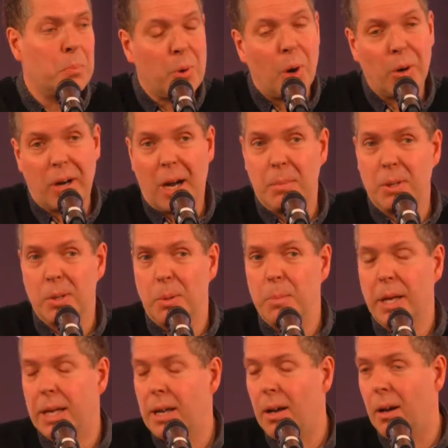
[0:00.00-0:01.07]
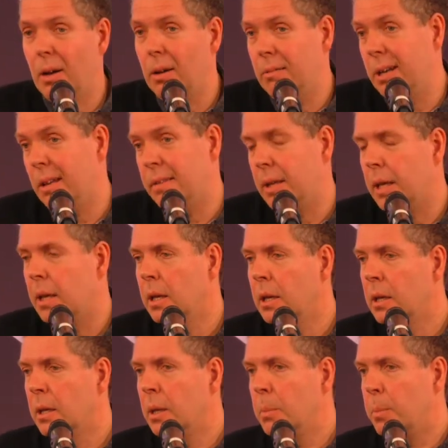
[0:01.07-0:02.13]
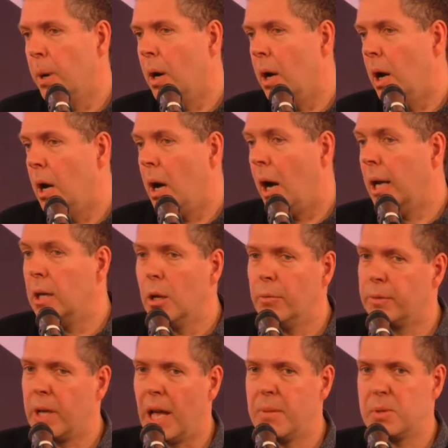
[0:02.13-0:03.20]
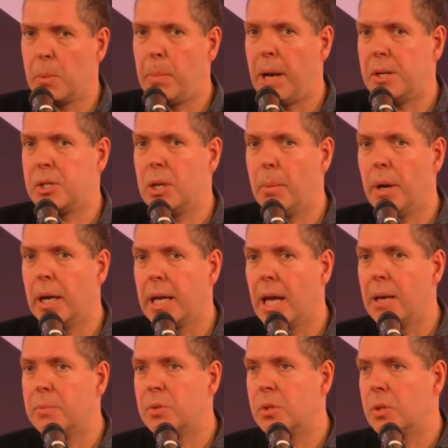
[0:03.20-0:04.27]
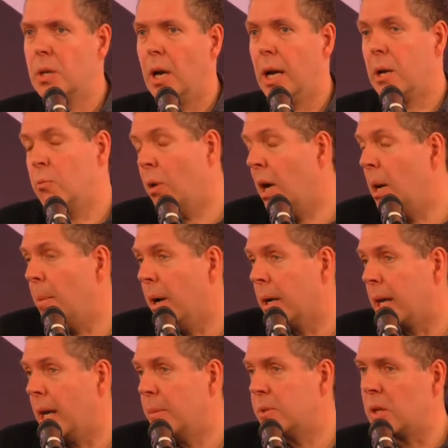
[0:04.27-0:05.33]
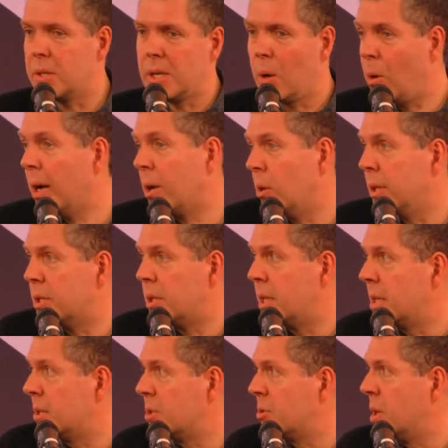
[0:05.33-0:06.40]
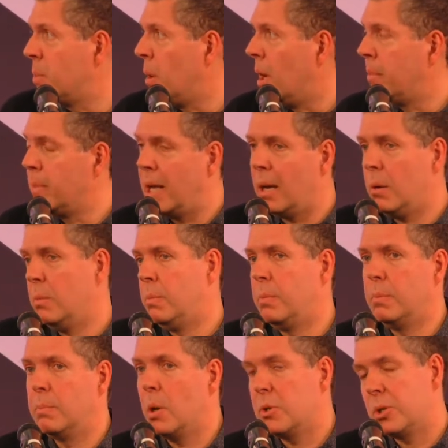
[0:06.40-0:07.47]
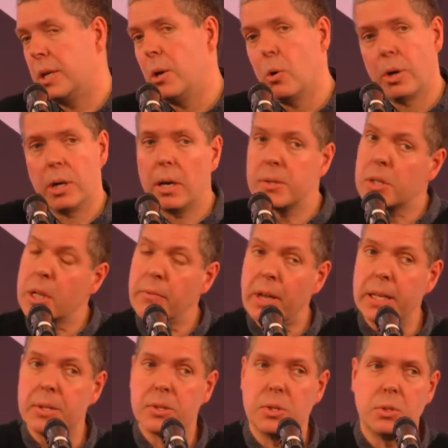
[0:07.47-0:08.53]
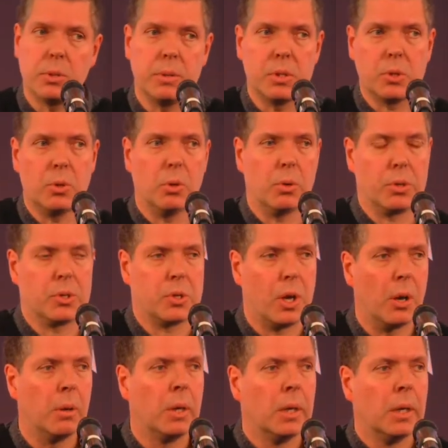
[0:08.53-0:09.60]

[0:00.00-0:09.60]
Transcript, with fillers: program, I don't make art or anything. But uh, I love games. I'm passionate about games. I can write about games. That's how I got into the industry. But I'm now mostly organising events and doing talks. So,